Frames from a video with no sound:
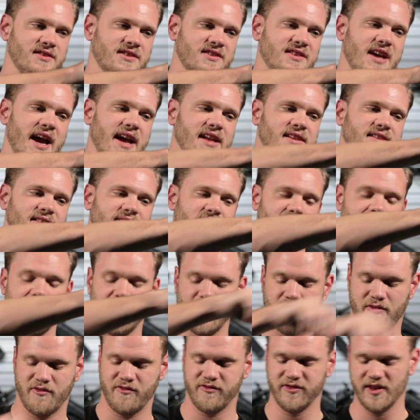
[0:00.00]
sights that
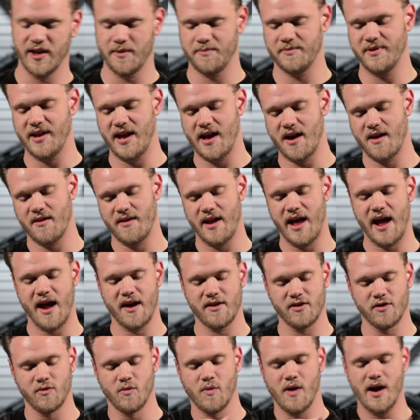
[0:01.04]
are flipped down
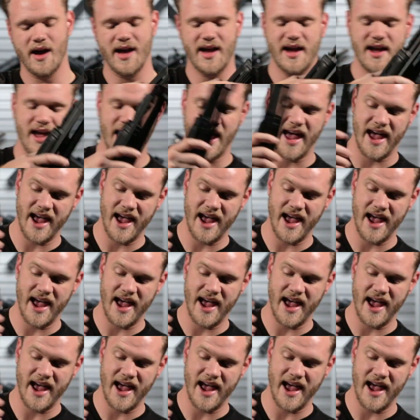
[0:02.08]
out of the way